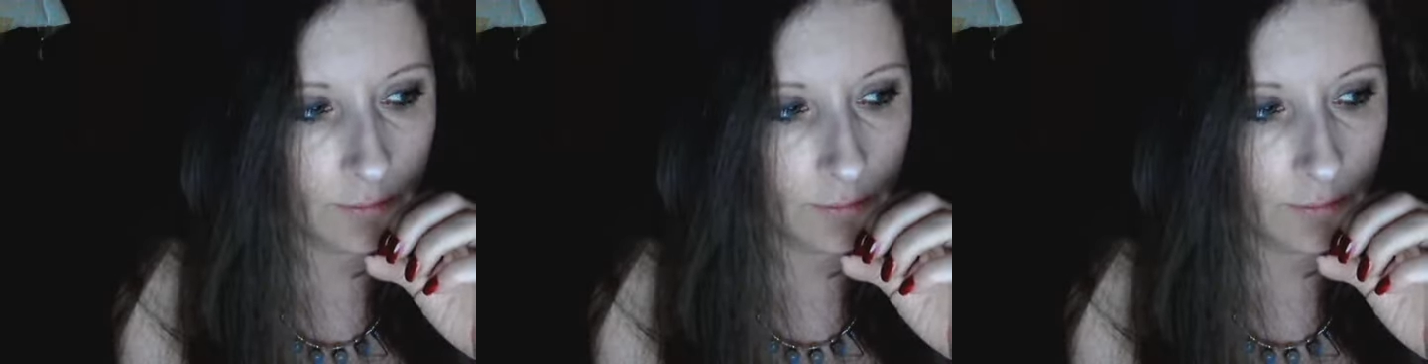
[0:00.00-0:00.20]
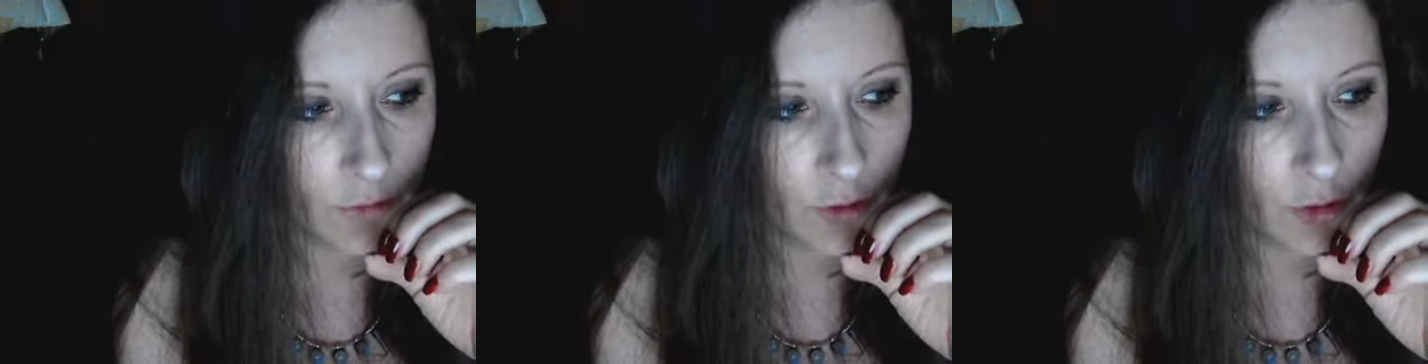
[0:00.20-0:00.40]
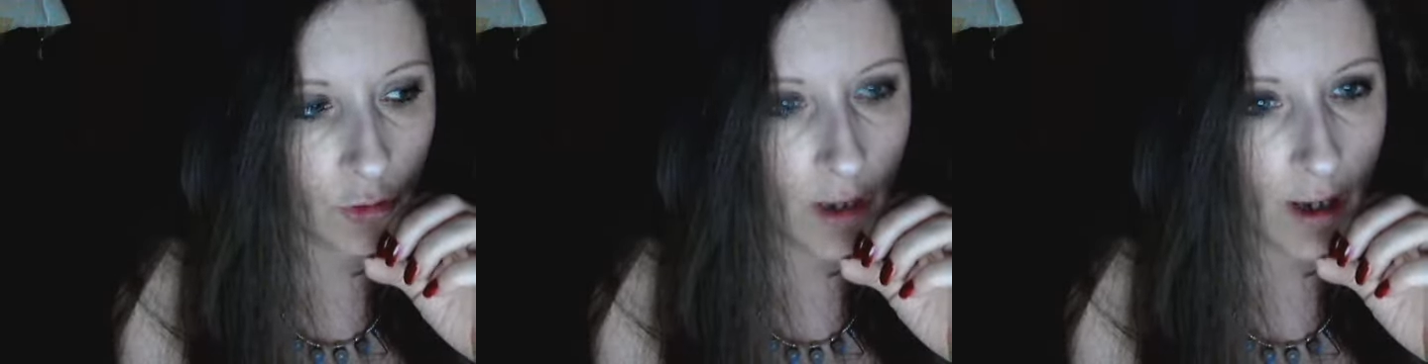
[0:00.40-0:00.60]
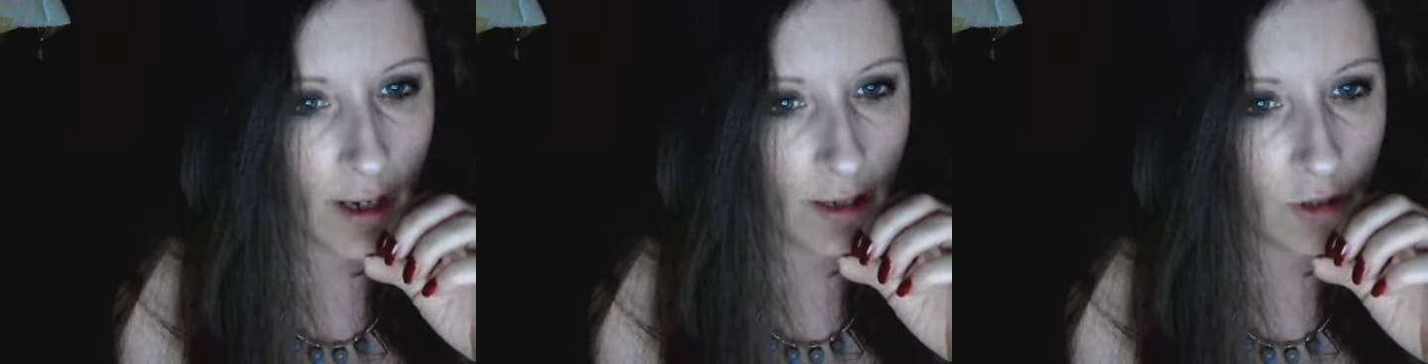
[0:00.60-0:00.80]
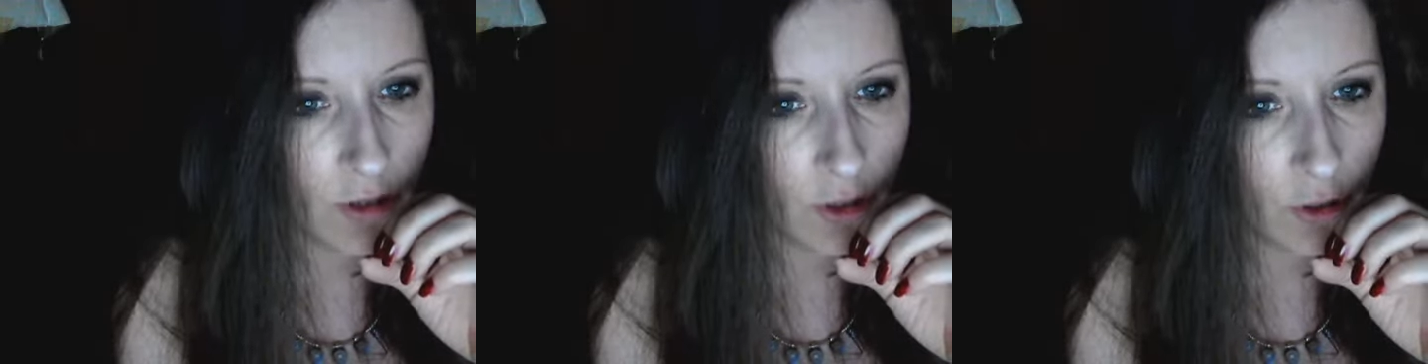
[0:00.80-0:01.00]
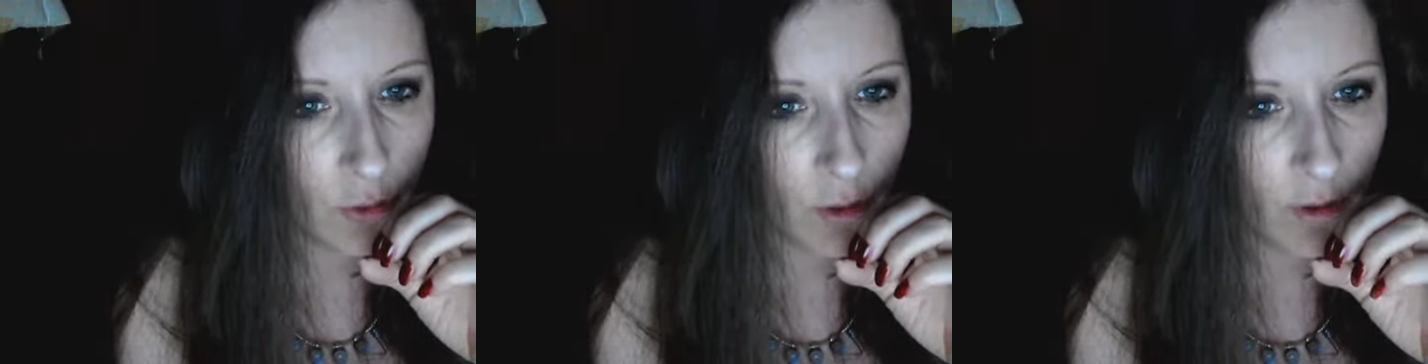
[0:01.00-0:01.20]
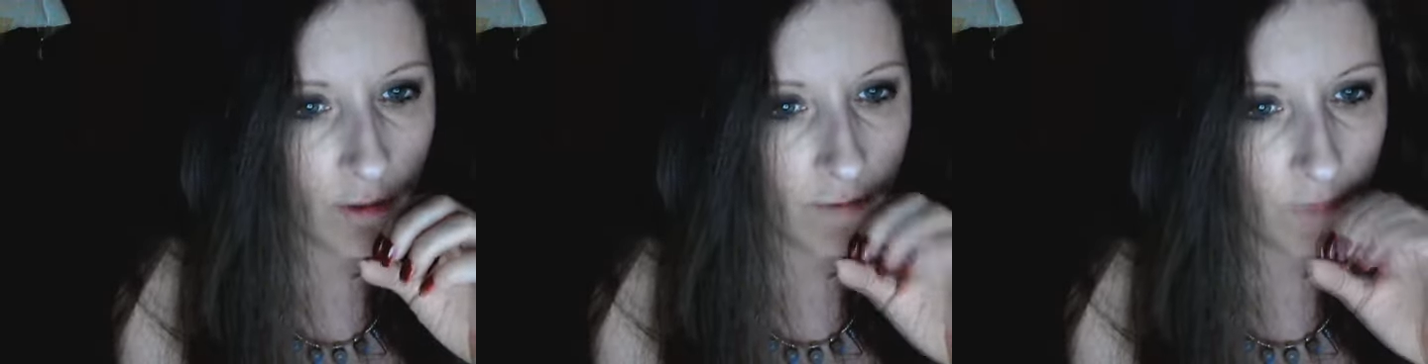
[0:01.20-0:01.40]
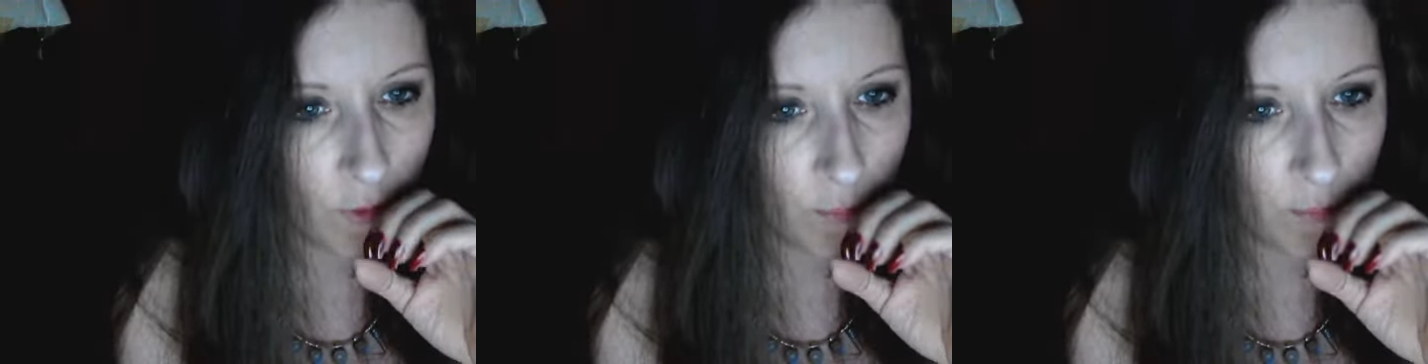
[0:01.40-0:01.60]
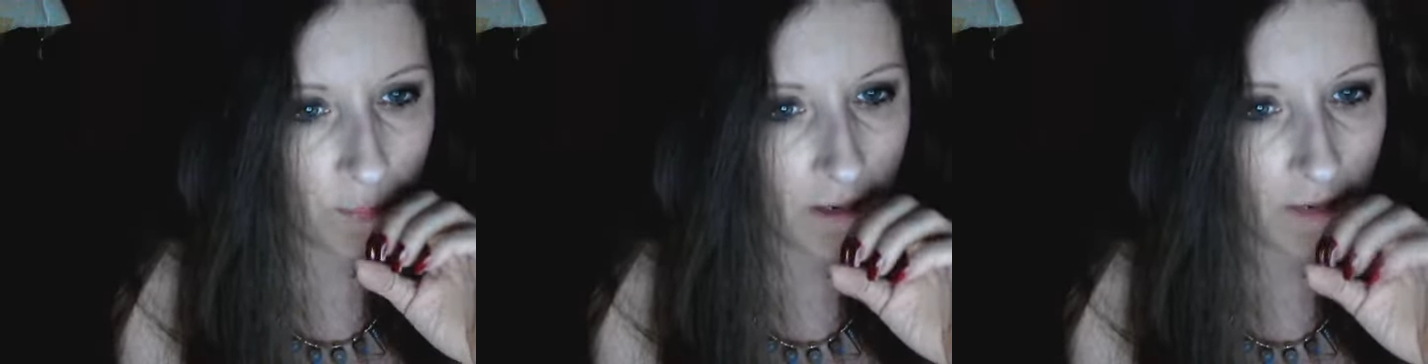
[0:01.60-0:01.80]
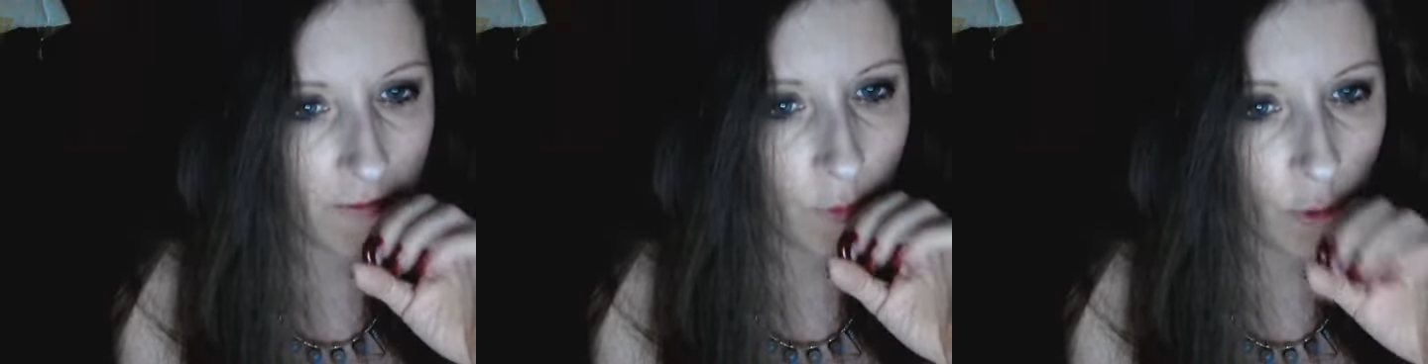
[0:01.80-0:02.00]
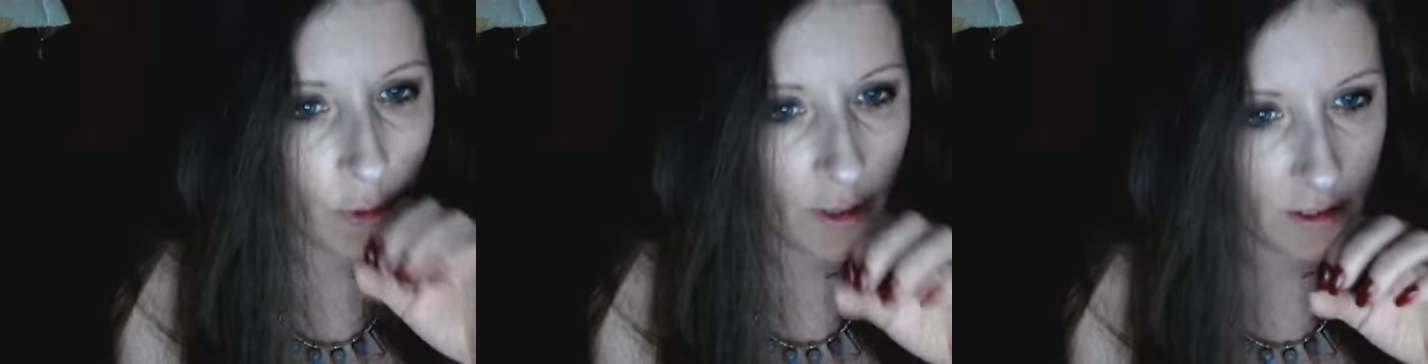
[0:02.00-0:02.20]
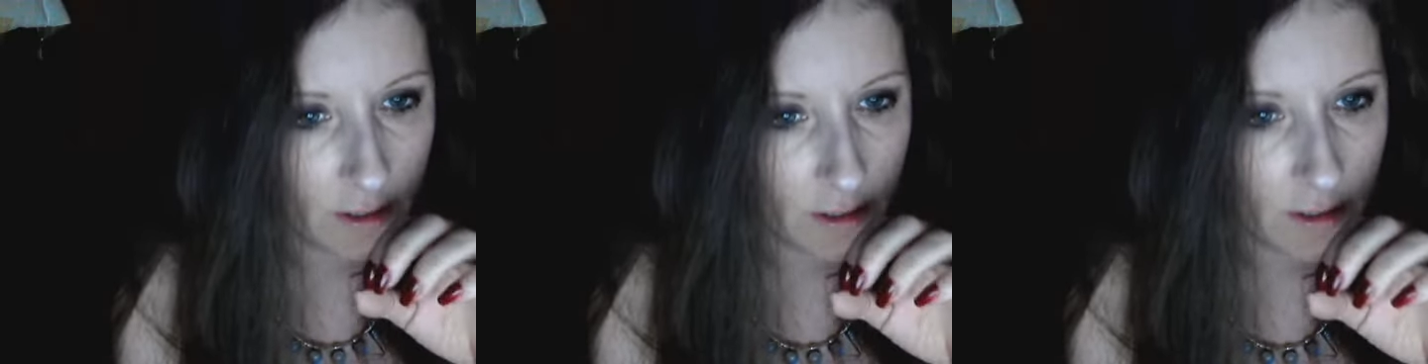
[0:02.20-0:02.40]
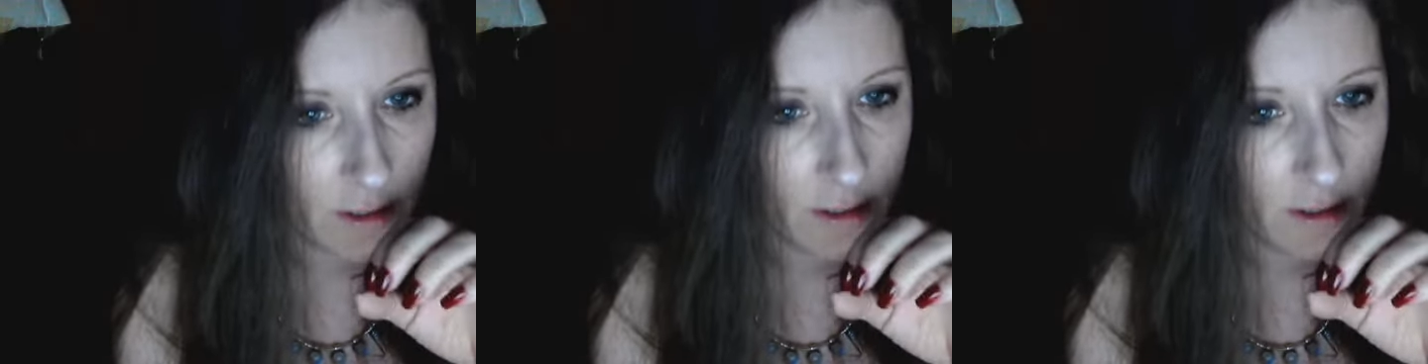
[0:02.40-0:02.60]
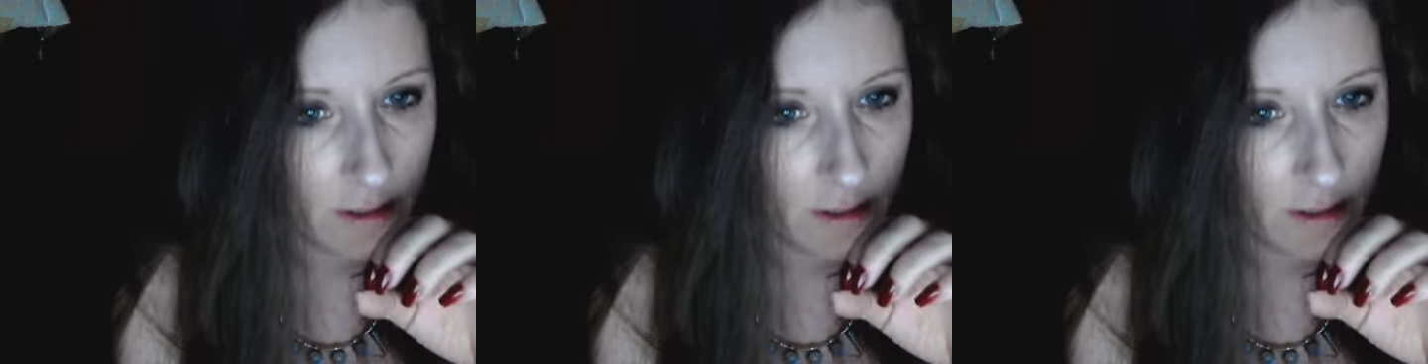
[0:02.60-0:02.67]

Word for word: trying to avo- be avoidant